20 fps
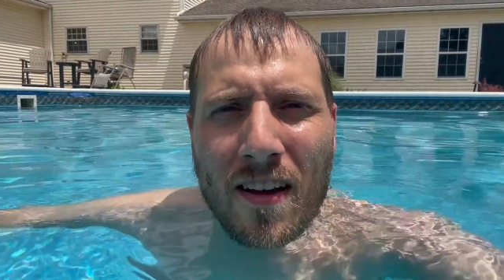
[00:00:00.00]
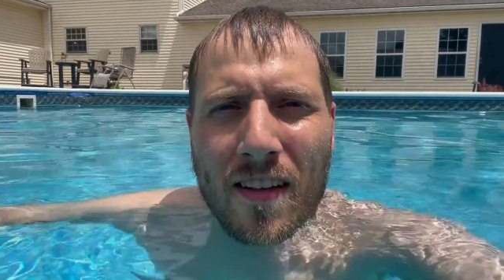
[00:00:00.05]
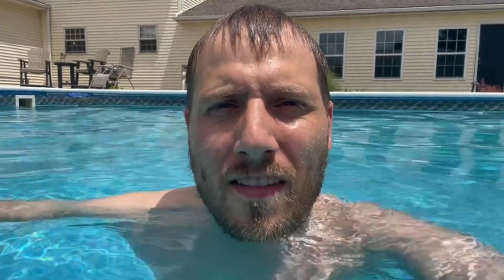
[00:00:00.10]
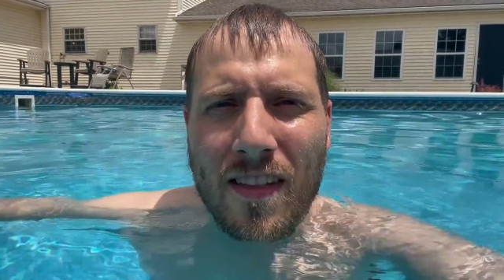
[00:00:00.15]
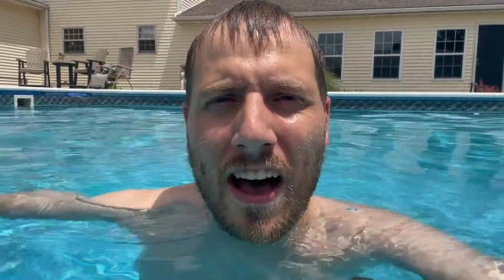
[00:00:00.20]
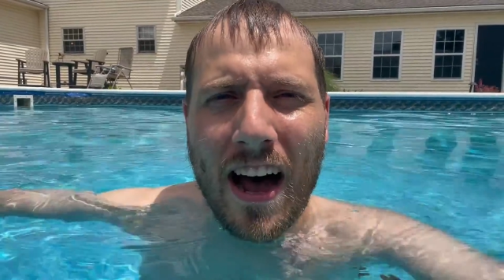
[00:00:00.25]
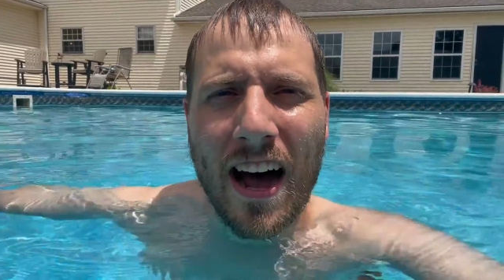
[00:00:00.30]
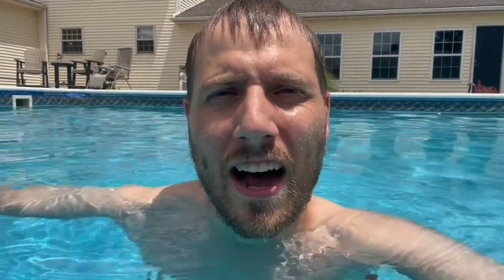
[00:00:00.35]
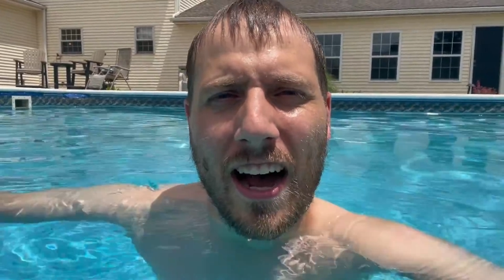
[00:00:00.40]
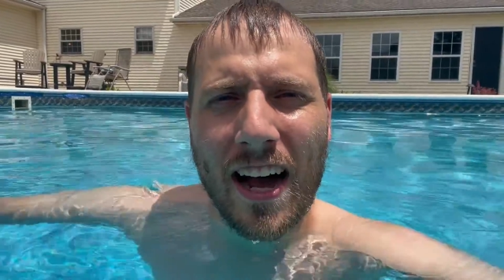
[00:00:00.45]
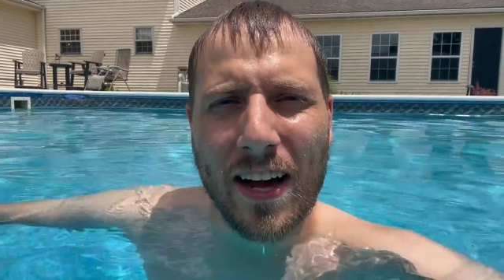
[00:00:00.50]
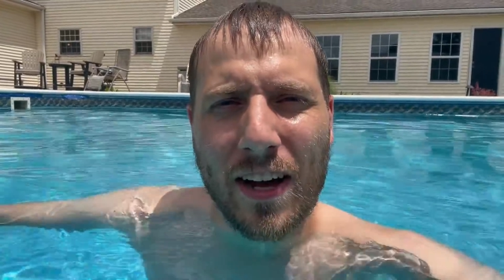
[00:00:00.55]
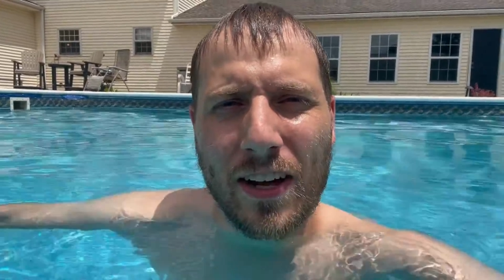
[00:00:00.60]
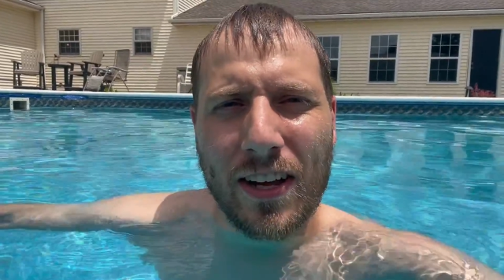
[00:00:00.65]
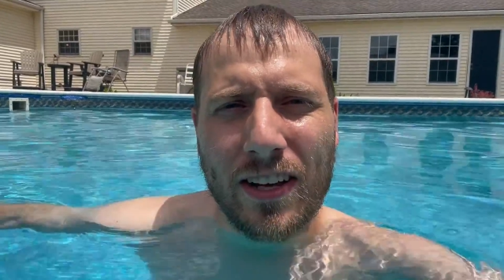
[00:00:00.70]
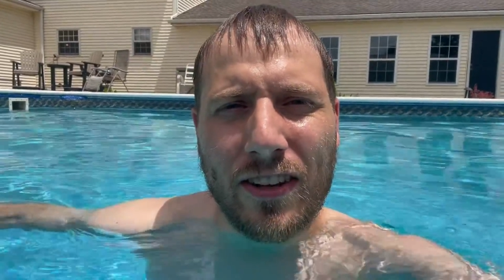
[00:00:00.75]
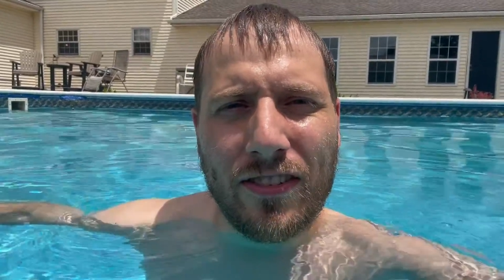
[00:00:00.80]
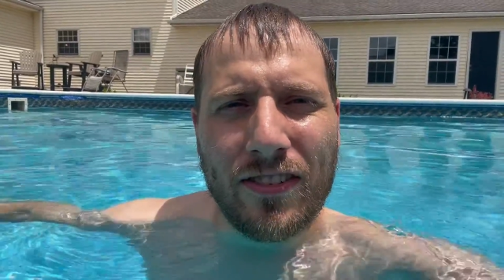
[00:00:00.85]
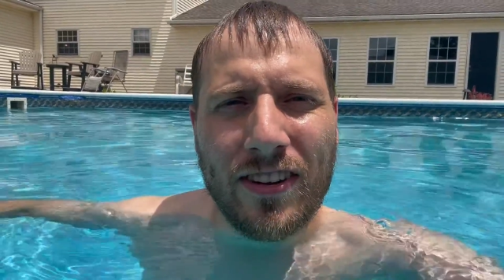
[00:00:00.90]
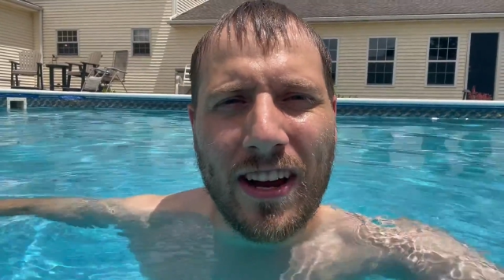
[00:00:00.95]
The high
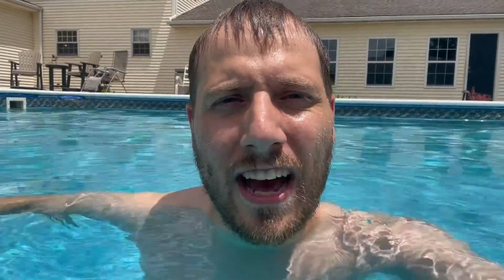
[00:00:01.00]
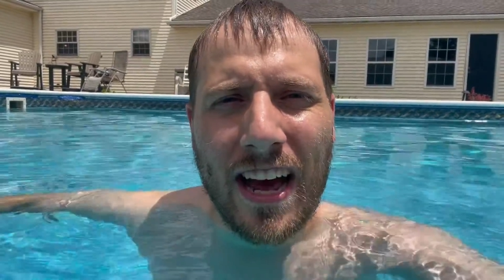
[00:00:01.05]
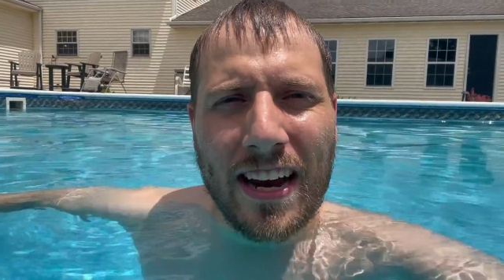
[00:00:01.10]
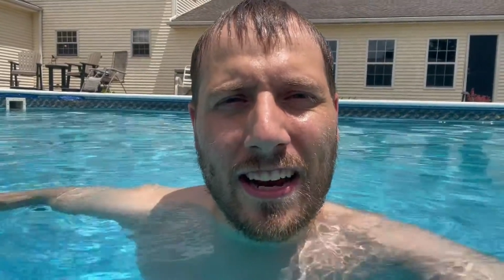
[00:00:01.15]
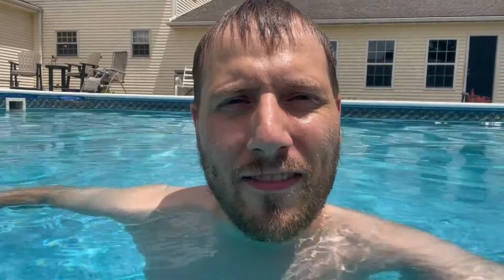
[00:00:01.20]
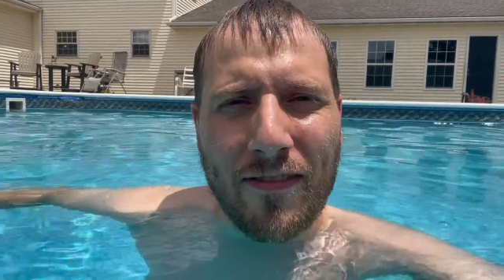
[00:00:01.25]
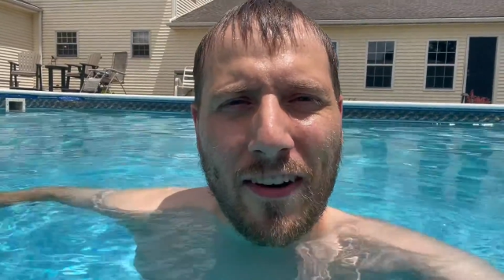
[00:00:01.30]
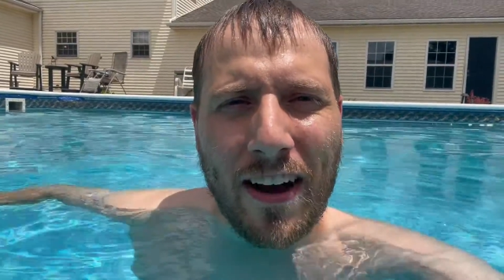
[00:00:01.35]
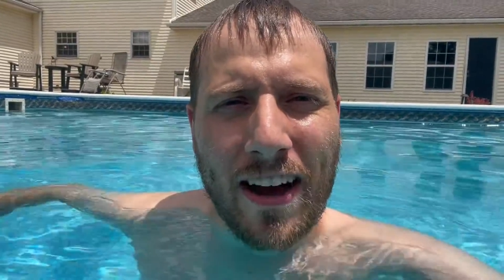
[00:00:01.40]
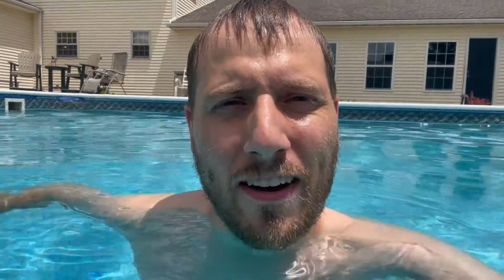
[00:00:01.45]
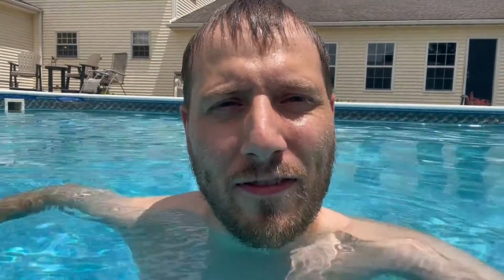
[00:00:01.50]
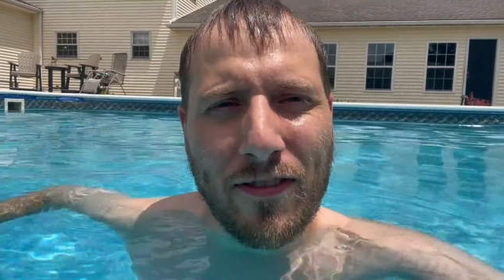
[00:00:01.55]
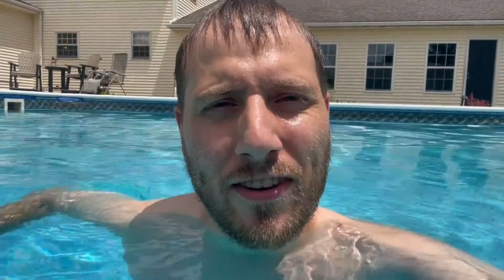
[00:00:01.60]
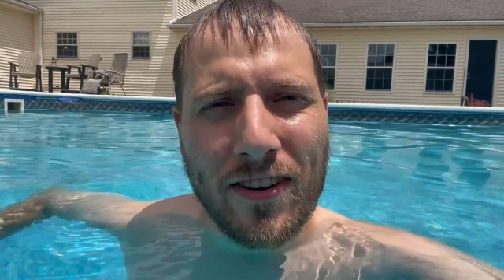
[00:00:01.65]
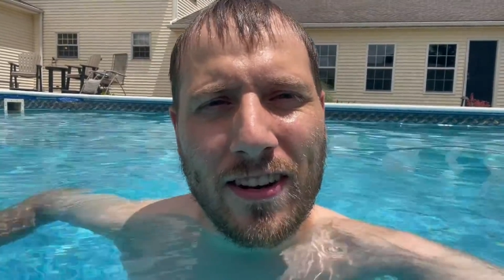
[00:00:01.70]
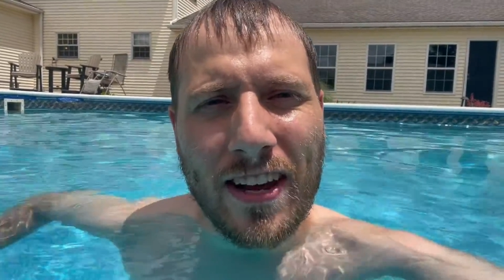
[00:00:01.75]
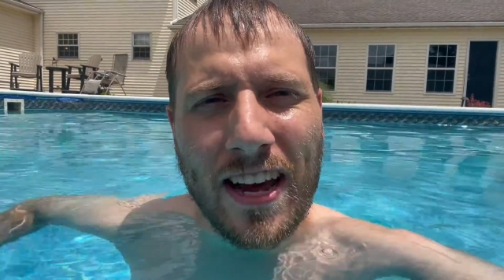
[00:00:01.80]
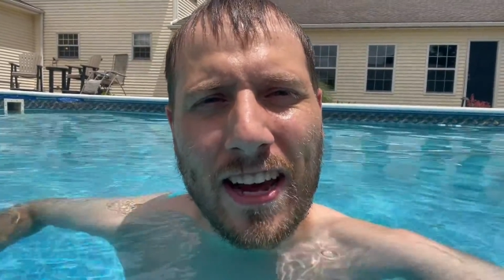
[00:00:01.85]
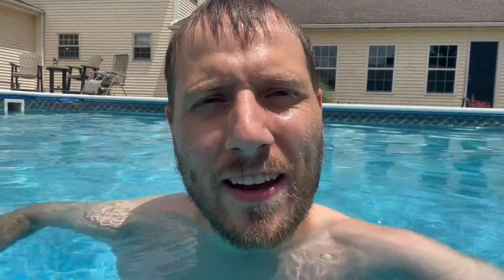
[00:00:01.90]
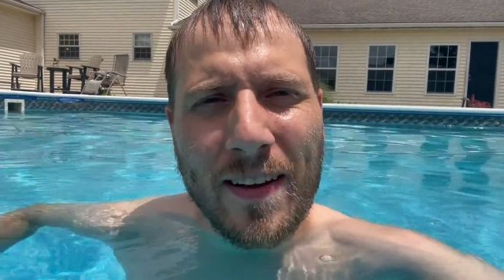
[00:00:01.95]
is 95
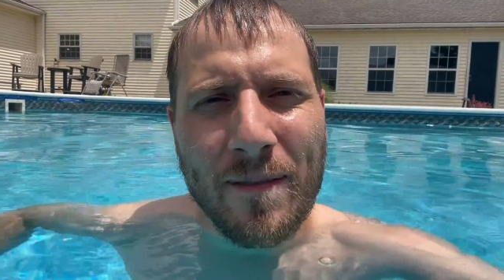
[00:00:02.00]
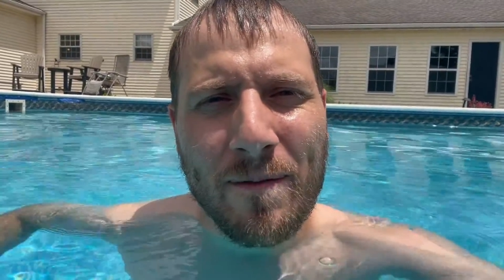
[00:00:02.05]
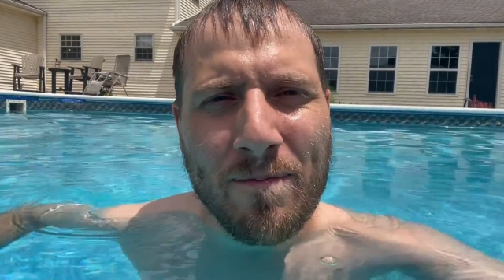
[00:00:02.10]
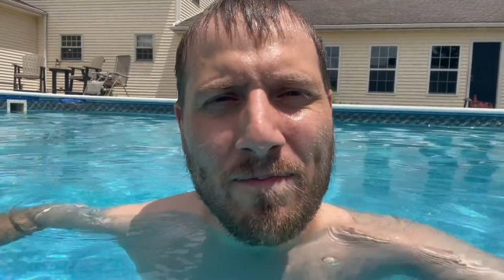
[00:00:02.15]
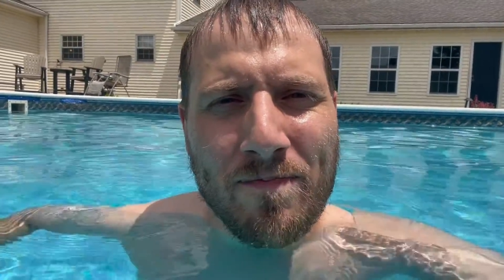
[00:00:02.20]
today.